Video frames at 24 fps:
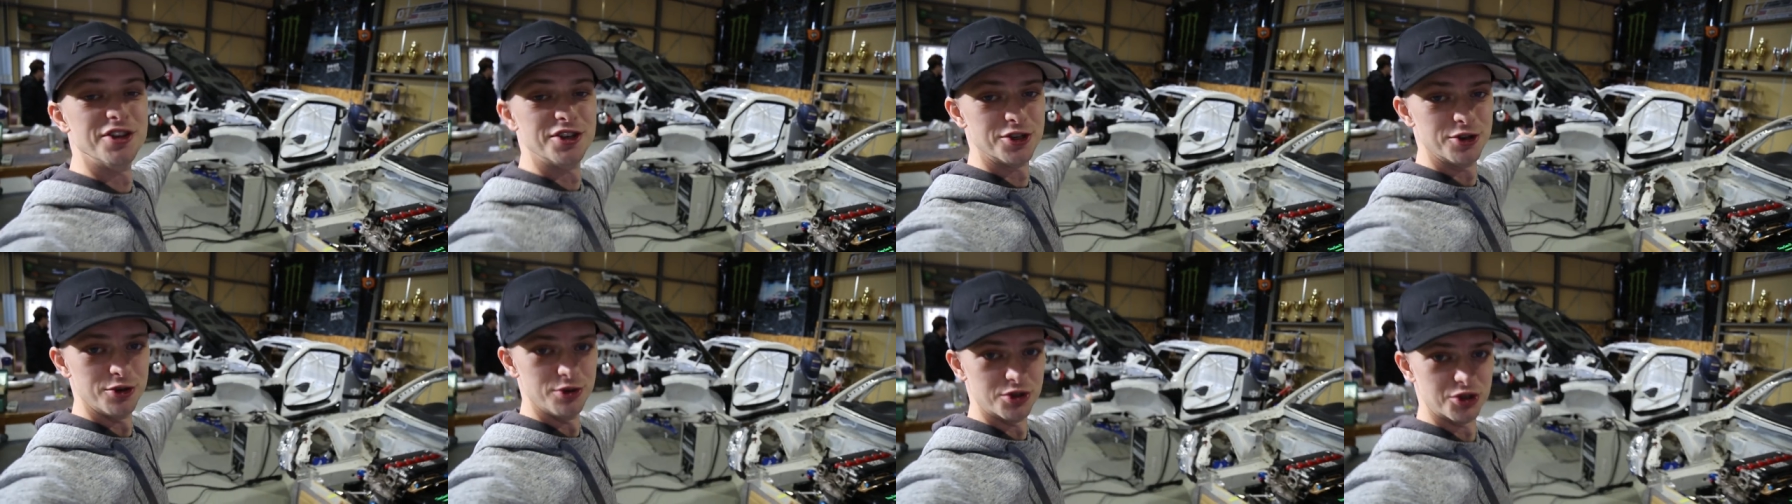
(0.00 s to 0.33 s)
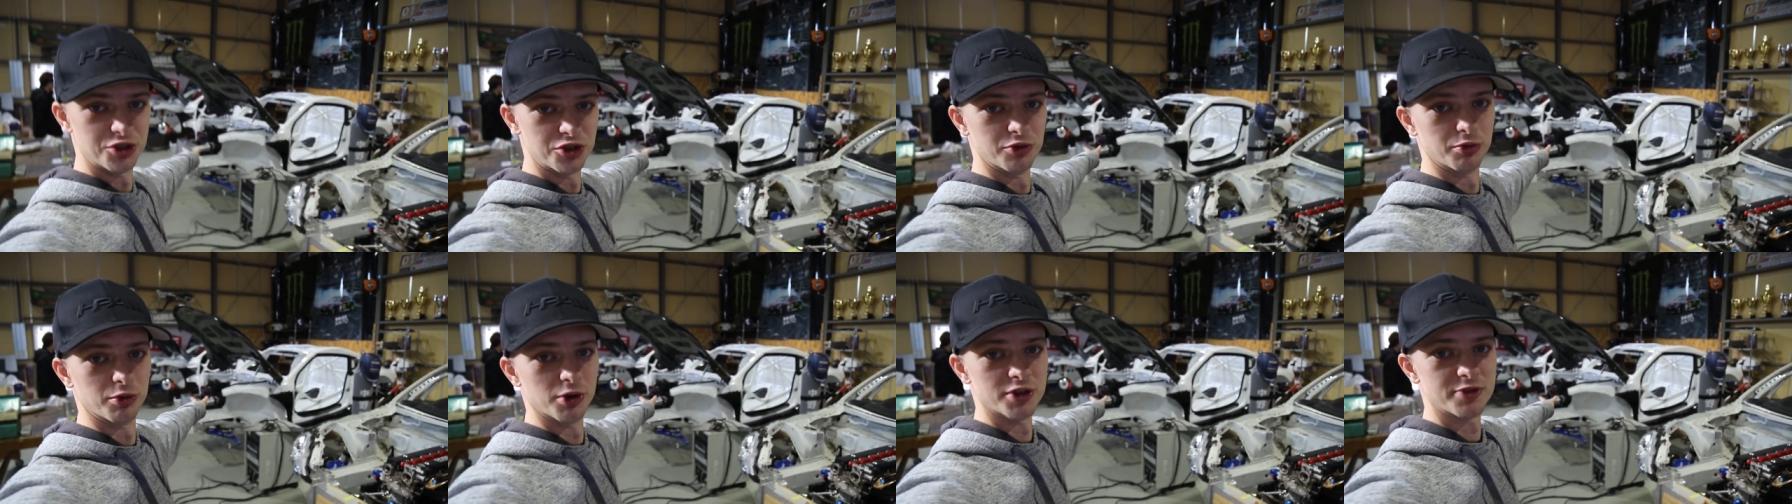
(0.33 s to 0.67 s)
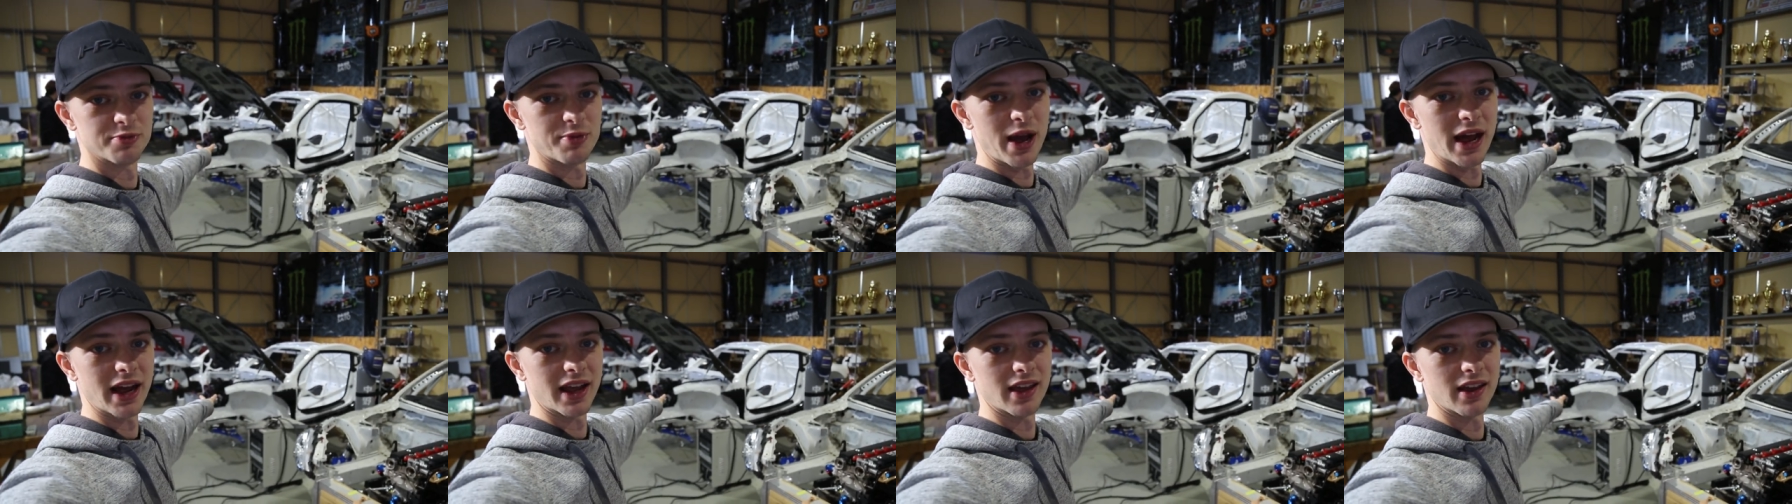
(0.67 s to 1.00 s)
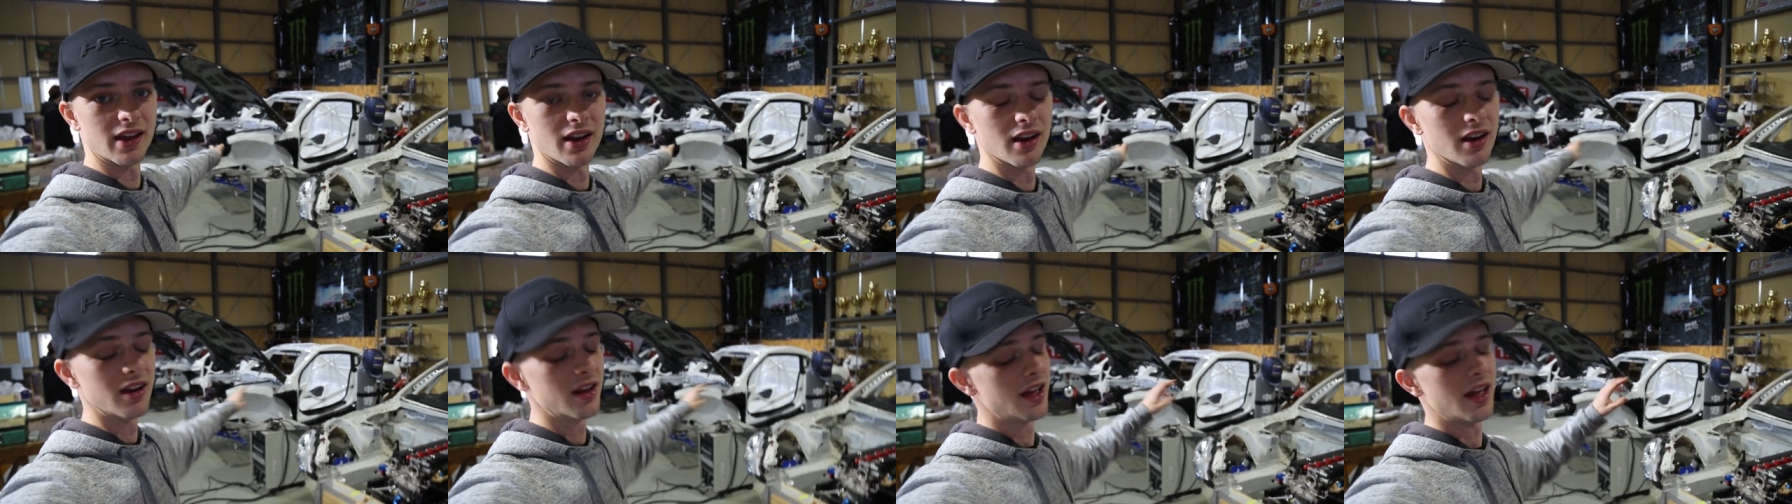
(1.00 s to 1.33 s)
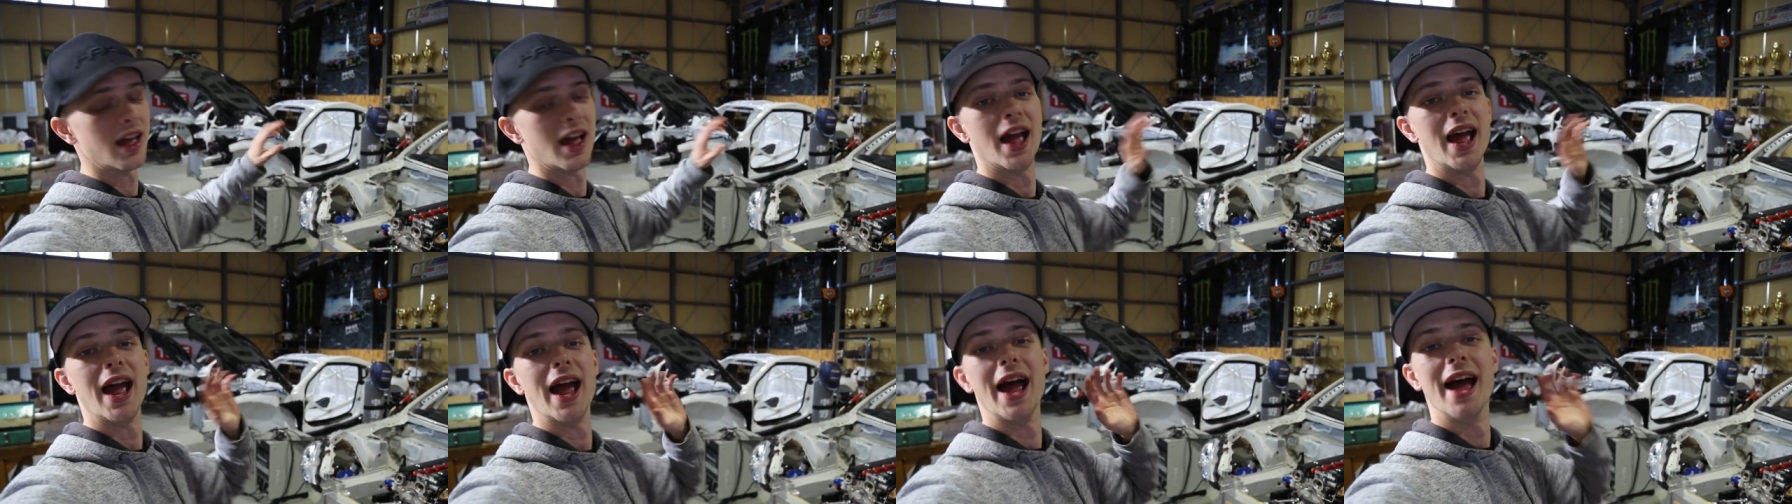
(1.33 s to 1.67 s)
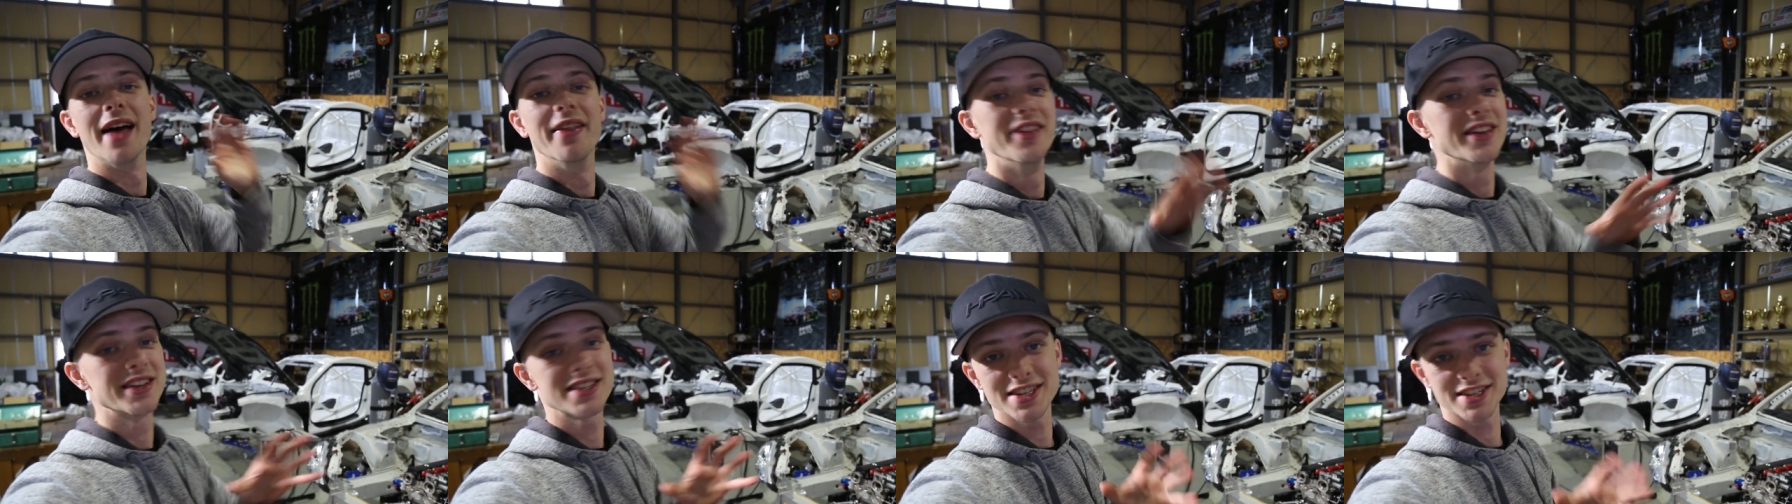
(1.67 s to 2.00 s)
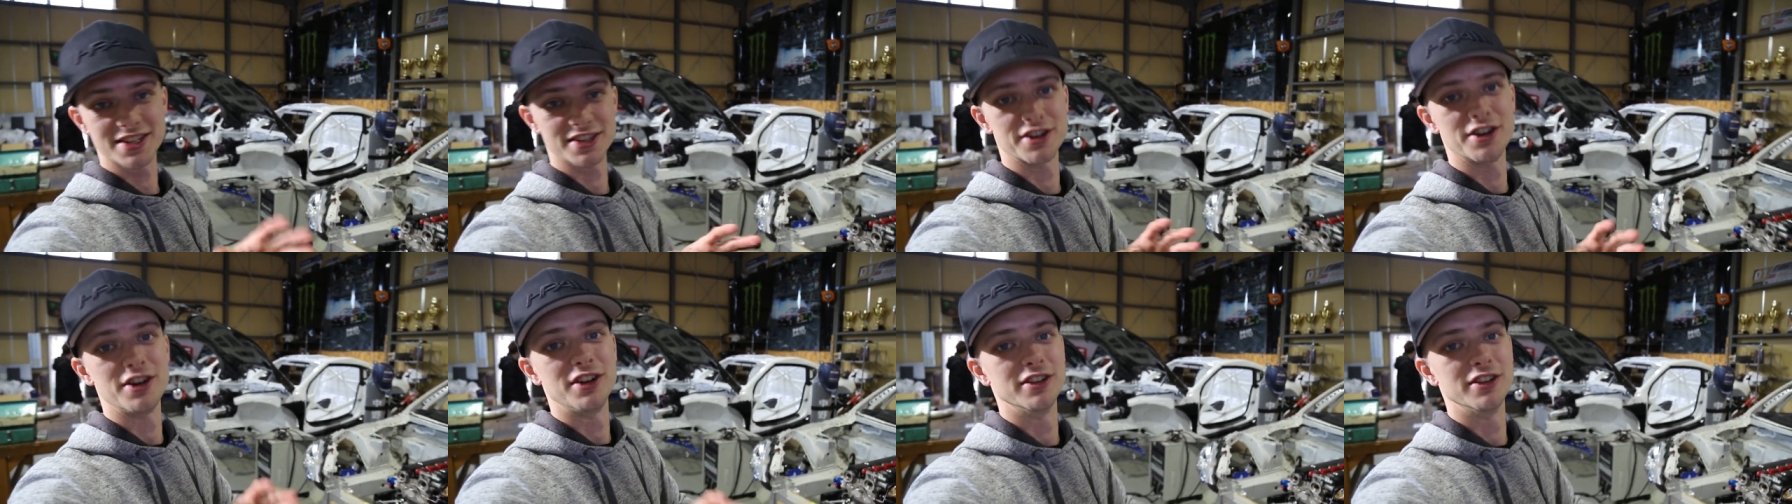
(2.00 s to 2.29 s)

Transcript: the two Supras back here, and this isn't